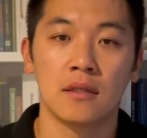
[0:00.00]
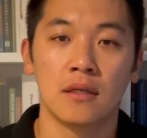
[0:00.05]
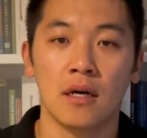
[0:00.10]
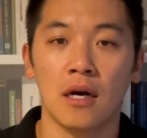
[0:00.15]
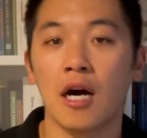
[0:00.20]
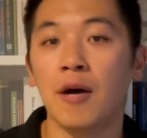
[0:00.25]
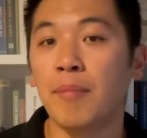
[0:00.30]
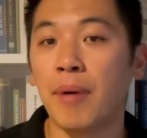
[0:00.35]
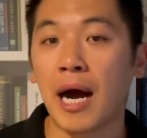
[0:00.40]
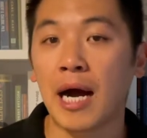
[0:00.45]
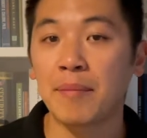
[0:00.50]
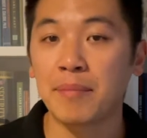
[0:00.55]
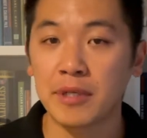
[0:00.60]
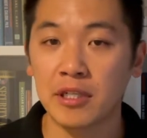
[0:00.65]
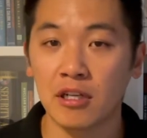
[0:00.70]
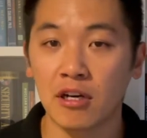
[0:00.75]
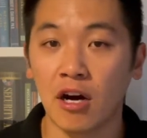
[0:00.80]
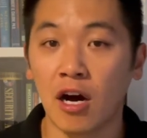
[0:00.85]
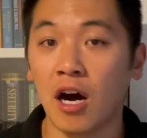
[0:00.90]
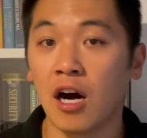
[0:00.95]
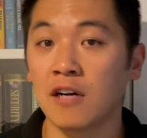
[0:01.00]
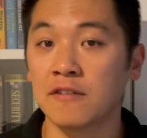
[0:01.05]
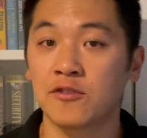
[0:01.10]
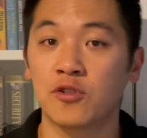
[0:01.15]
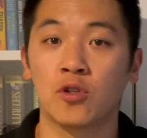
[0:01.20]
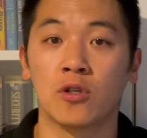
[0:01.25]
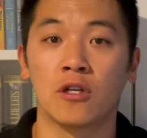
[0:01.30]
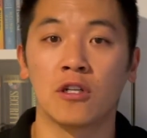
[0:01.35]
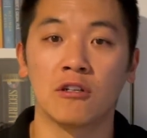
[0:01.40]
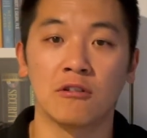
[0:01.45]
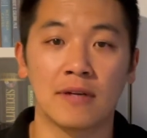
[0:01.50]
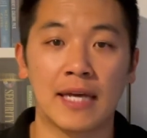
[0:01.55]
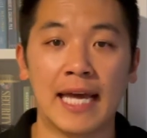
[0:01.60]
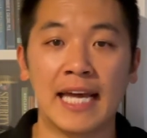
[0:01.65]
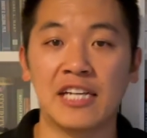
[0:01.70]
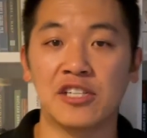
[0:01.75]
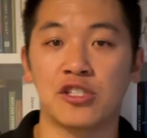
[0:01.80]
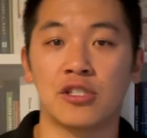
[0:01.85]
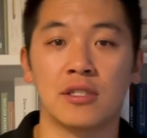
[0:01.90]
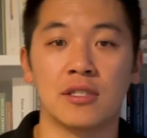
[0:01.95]
A popular offshore
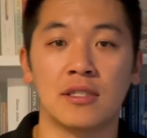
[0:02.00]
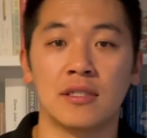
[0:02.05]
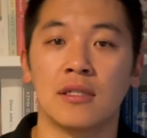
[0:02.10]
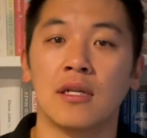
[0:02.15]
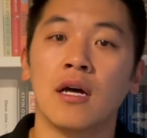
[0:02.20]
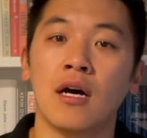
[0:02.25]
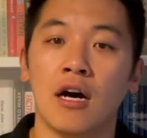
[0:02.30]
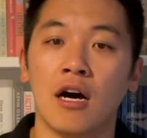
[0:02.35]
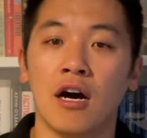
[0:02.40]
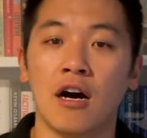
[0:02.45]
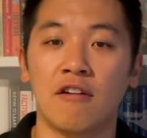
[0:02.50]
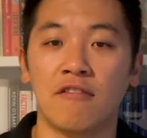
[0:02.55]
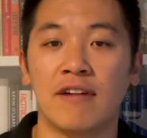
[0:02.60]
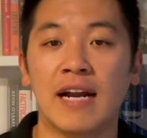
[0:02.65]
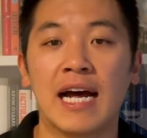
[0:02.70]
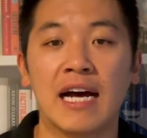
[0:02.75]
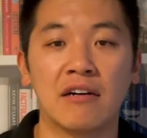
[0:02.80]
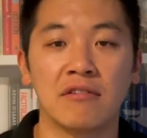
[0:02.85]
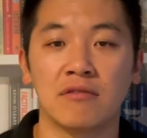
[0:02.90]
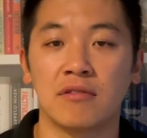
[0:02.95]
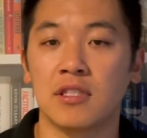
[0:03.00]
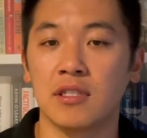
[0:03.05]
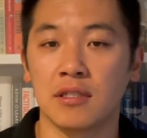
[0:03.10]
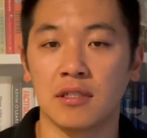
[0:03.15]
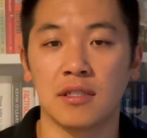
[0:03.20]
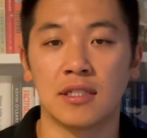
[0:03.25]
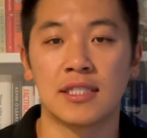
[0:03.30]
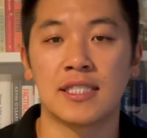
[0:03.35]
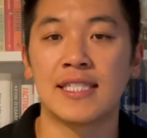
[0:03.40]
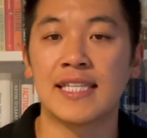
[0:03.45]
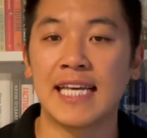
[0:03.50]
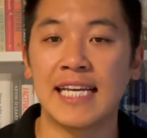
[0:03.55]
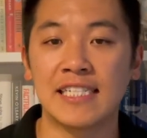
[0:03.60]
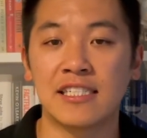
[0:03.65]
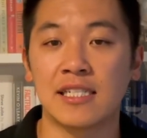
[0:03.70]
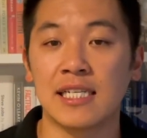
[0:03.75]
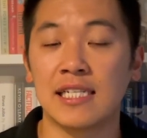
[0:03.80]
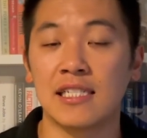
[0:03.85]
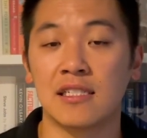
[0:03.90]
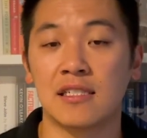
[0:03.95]
location around the States
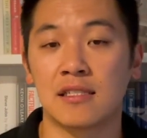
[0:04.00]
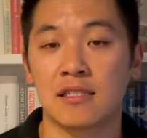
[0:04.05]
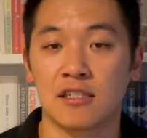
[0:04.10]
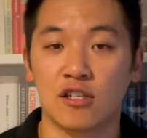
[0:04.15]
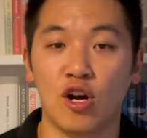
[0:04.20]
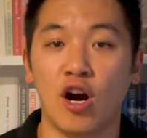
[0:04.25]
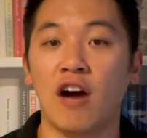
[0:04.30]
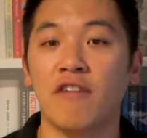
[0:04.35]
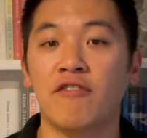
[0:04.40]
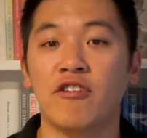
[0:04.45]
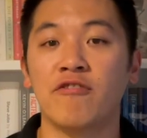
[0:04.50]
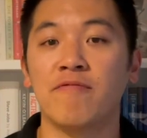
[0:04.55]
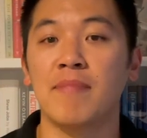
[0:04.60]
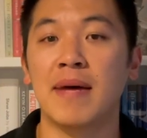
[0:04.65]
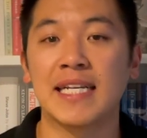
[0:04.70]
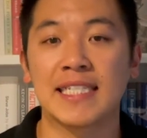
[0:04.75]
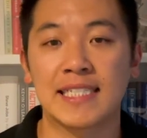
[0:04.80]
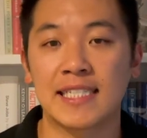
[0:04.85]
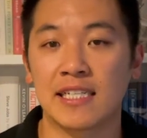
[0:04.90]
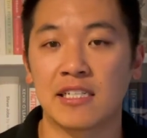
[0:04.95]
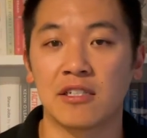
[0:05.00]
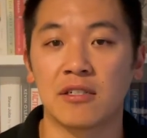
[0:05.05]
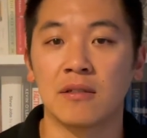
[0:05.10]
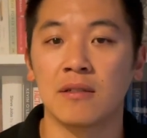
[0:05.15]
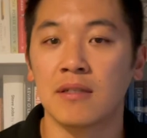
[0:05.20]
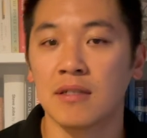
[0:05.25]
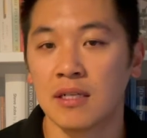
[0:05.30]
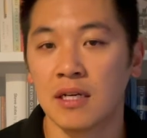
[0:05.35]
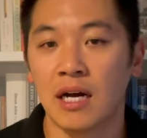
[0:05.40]
is Gulf of Mexico.